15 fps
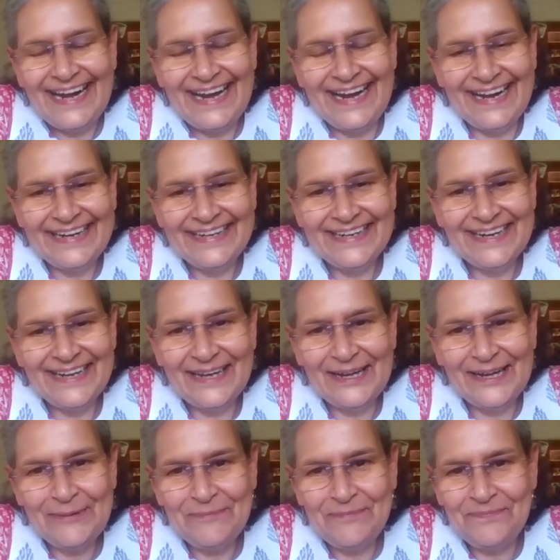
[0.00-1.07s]
And
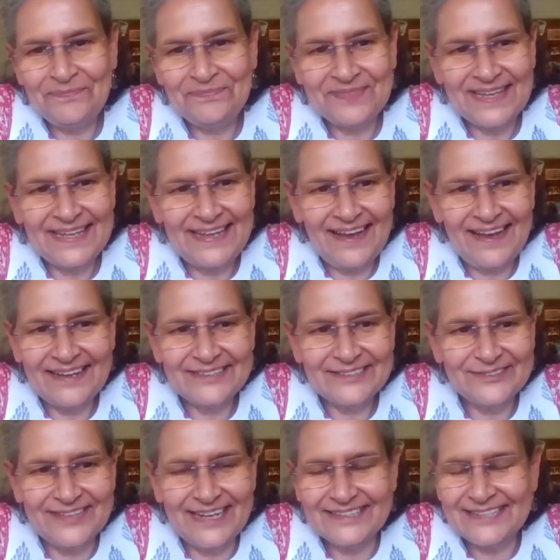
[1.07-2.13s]

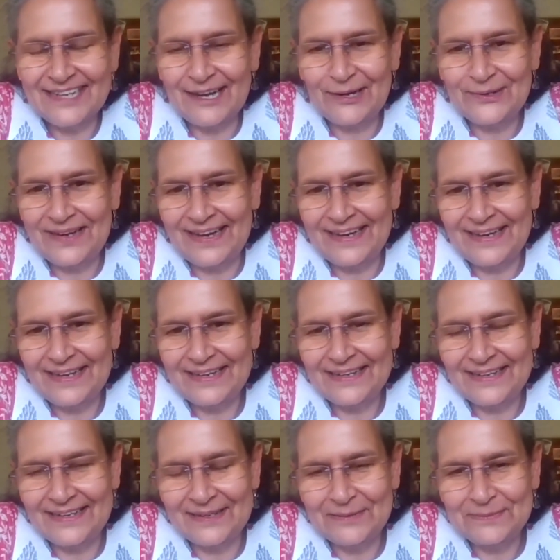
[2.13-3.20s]
so that's how
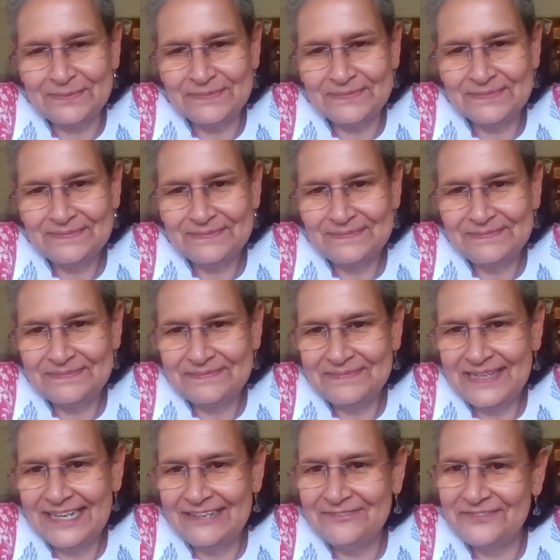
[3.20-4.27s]
I
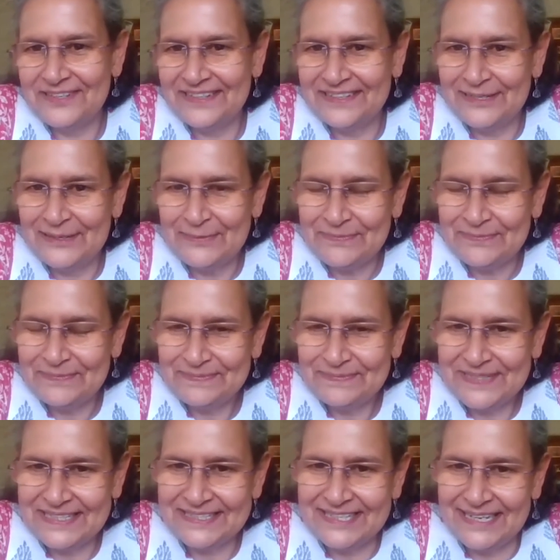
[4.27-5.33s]
live a
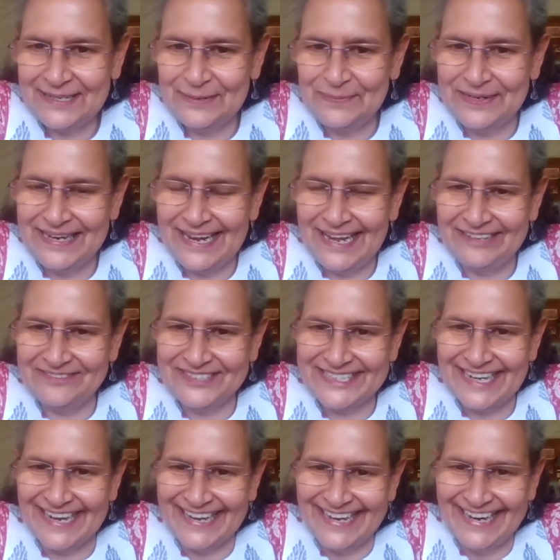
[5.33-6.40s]
sustainable
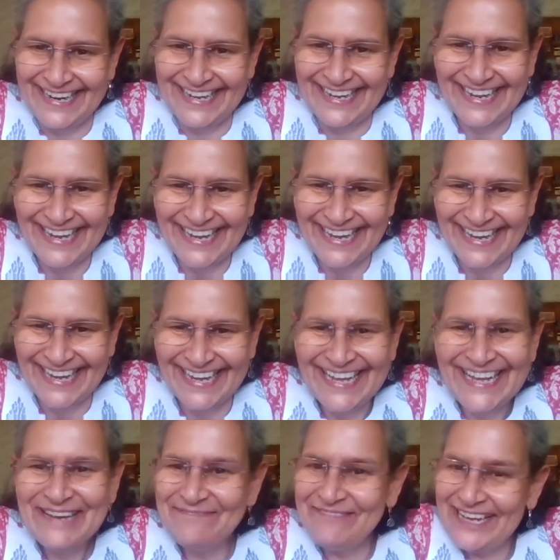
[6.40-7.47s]
lifestyle.
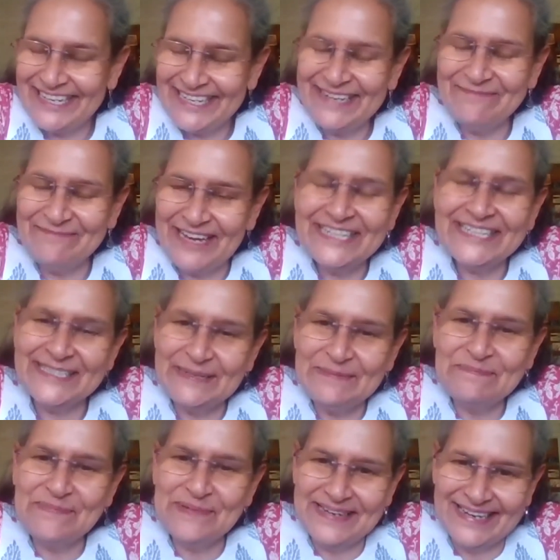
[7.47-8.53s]
Very, very
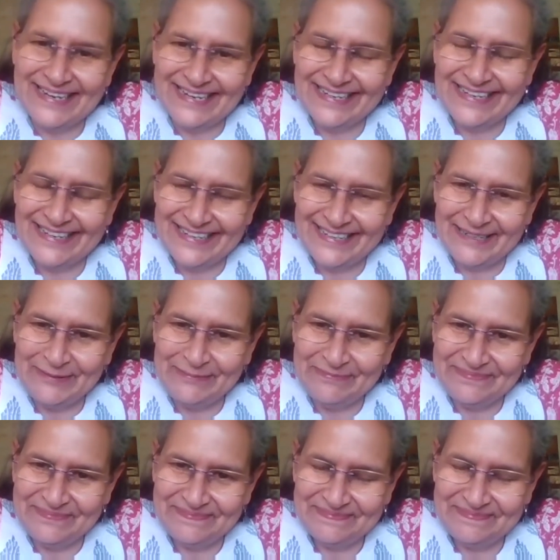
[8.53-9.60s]
simple
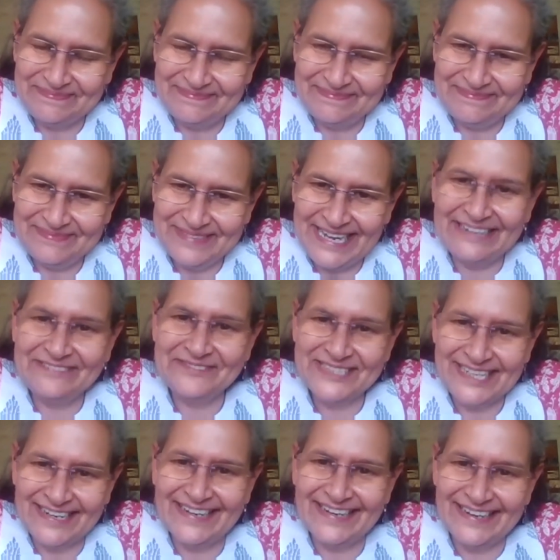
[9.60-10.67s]

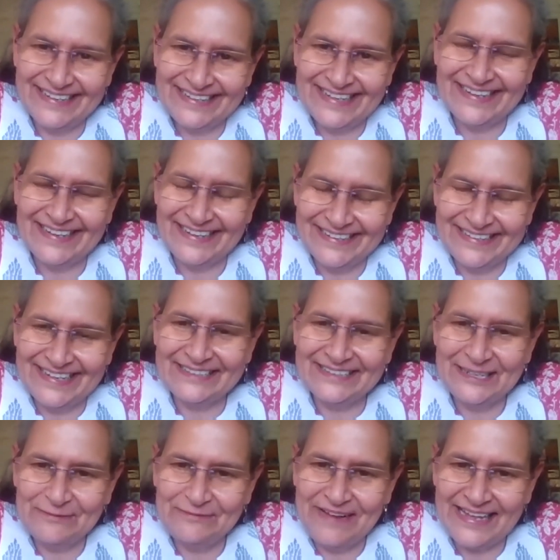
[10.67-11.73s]
lifestyle. Yeah,
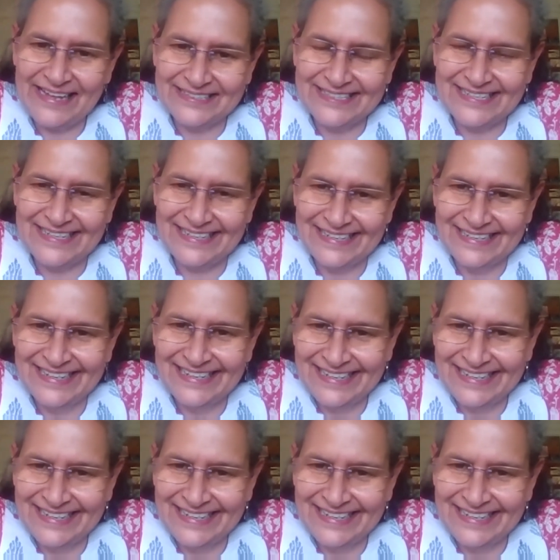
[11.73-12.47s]
nothing fancy.